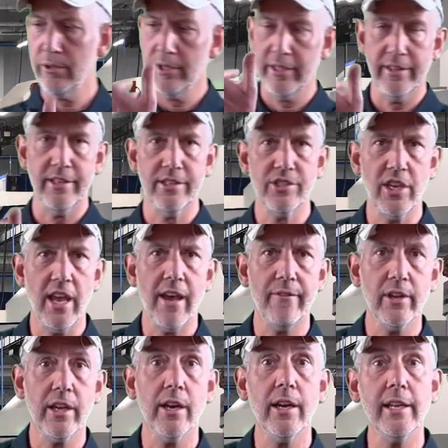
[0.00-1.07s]
Look at this. You
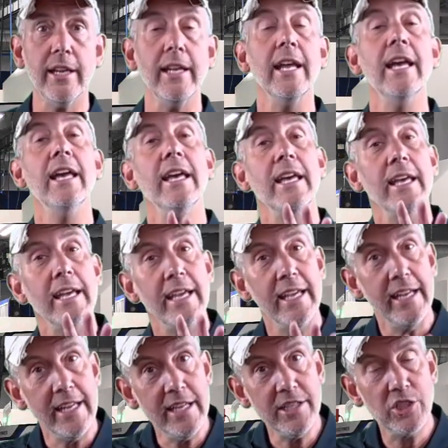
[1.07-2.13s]
haven't cut it. It
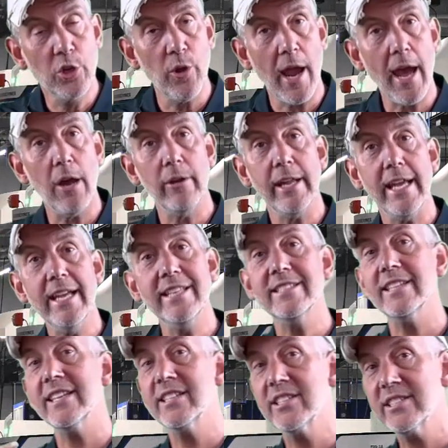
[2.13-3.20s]
is ground. It's
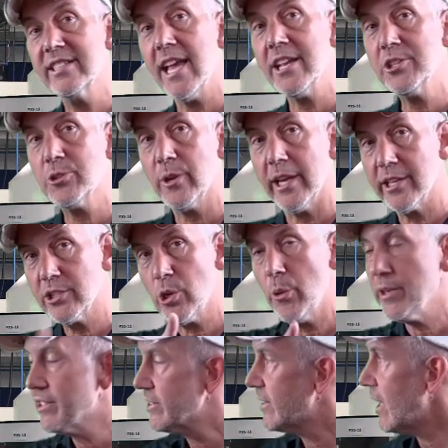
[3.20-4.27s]
eccentric. So
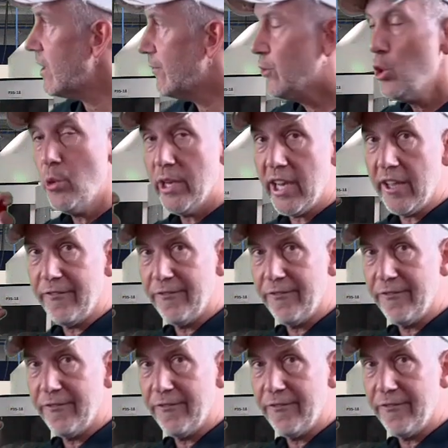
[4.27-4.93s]
instead of doing a